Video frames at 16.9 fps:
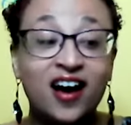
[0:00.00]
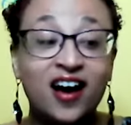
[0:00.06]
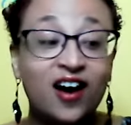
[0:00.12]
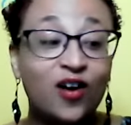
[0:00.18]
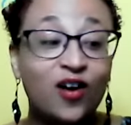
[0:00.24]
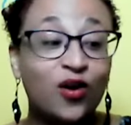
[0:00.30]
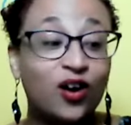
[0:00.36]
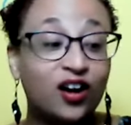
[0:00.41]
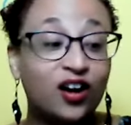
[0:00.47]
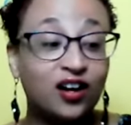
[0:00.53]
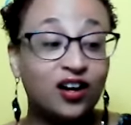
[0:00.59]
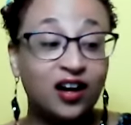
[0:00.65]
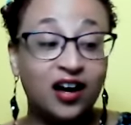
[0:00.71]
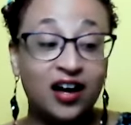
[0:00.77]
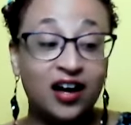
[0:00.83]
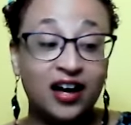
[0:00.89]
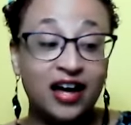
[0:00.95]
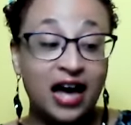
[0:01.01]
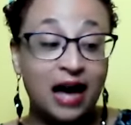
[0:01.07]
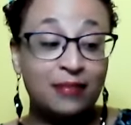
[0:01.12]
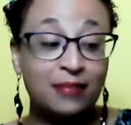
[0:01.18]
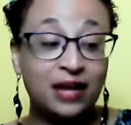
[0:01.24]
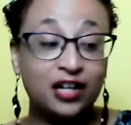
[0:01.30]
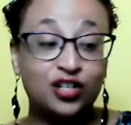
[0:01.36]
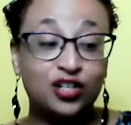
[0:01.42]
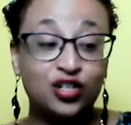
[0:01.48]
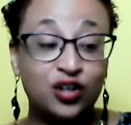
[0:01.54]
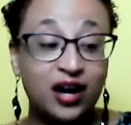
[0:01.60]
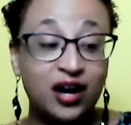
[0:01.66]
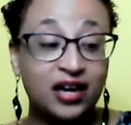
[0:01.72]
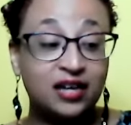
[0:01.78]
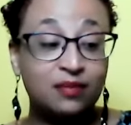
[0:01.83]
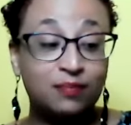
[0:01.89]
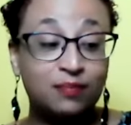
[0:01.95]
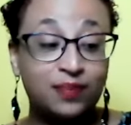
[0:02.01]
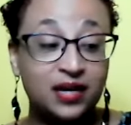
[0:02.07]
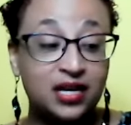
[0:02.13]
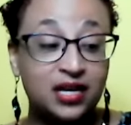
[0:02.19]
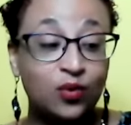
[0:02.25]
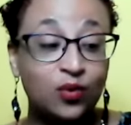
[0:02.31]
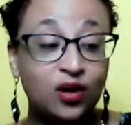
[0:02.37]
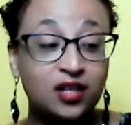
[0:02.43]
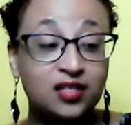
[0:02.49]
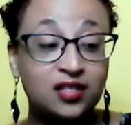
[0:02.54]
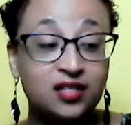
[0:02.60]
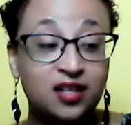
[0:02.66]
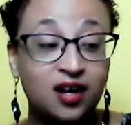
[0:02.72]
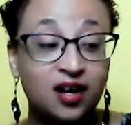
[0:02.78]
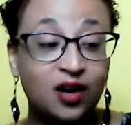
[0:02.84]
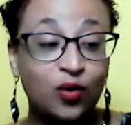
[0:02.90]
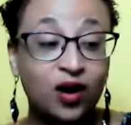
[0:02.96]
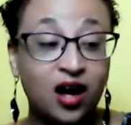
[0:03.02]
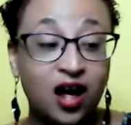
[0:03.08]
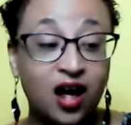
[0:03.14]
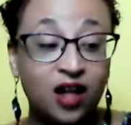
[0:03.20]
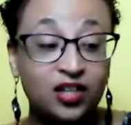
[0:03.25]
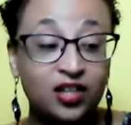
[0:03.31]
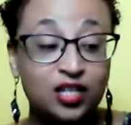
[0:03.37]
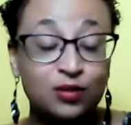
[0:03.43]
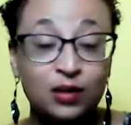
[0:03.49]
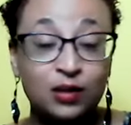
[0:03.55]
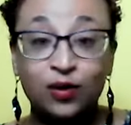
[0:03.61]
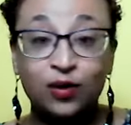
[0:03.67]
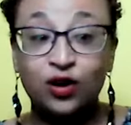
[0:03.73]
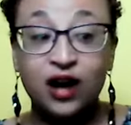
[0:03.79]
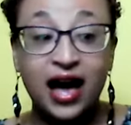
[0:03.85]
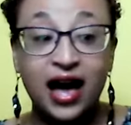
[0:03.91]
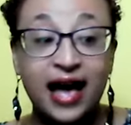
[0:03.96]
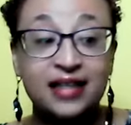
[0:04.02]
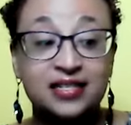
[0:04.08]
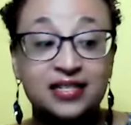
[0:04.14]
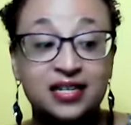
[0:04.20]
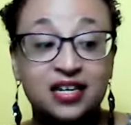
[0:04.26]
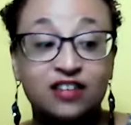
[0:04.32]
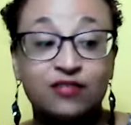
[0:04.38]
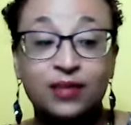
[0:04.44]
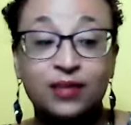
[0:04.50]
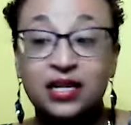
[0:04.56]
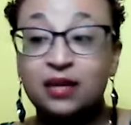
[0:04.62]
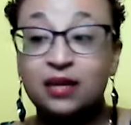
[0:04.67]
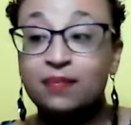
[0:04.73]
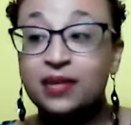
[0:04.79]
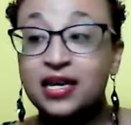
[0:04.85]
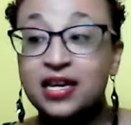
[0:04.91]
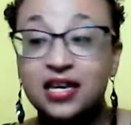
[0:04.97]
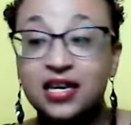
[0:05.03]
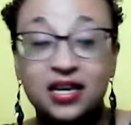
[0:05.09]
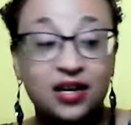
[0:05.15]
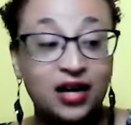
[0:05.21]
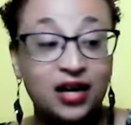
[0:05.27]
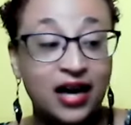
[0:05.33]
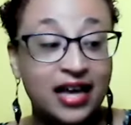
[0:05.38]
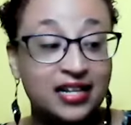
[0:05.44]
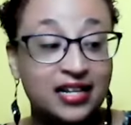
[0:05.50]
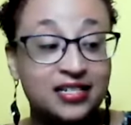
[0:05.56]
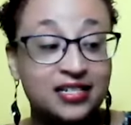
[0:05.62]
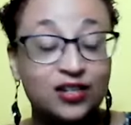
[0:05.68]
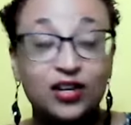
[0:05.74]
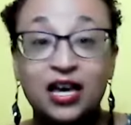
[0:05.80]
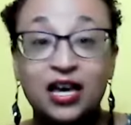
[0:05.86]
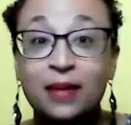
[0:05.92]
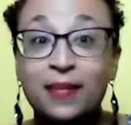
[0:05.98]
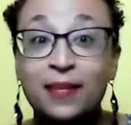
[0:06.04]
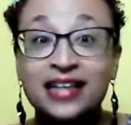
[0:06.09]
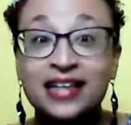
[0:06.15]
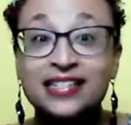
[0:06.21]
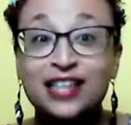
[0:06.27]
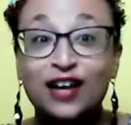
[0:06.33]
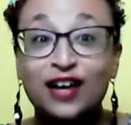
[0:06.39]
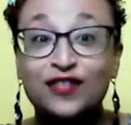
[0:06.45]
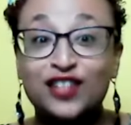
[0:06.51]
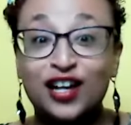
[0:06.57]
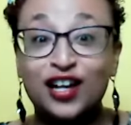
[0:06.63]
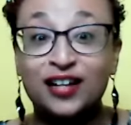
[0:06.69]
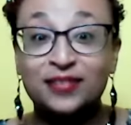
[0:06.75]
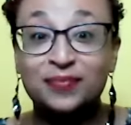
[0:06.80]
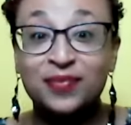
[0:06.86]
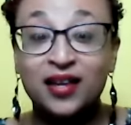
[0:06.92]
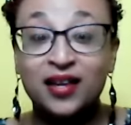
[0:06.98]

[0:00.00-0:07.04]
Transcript: Or uh, I'm not sure I can be what's what all these people are asking of me to be and still get my stuff done.